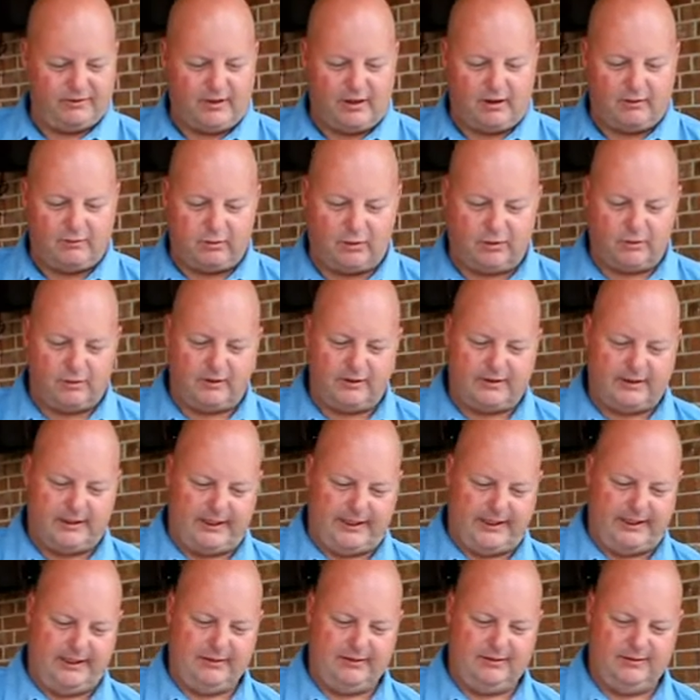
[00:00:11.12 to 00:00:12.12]
off, we're going to
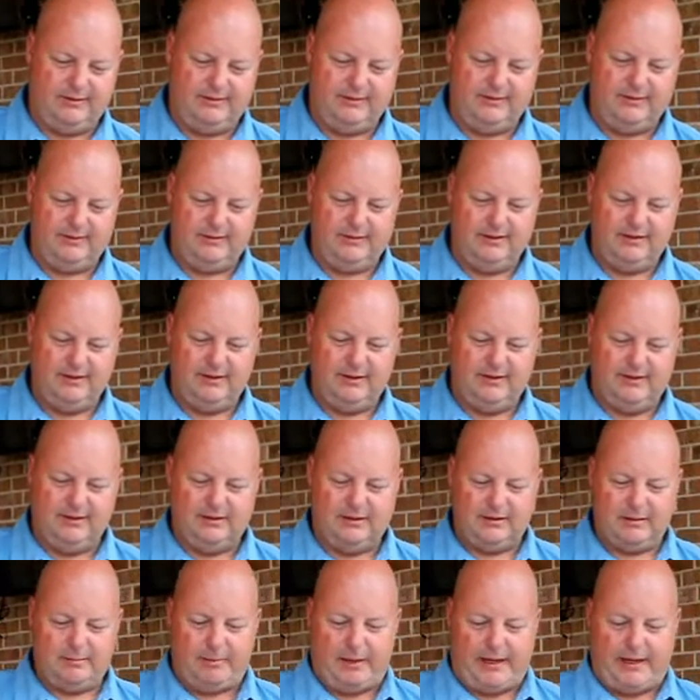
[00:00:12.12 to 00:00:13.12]
take
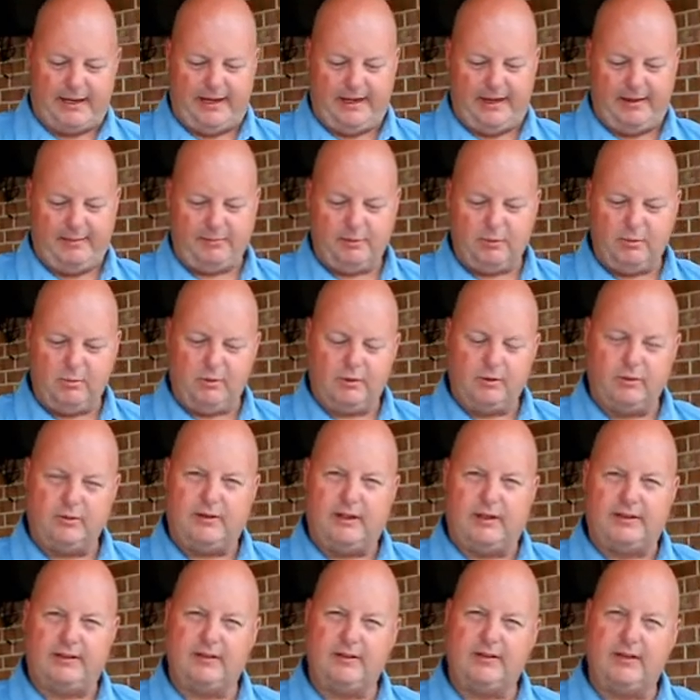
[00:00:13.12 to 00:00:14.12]
the pineapple, we're going to
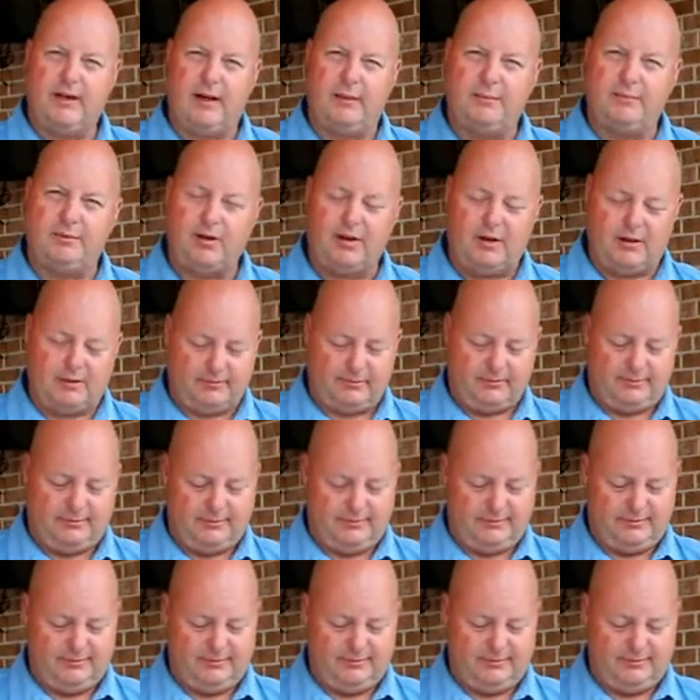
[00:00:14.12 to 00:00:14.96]
take the tops off.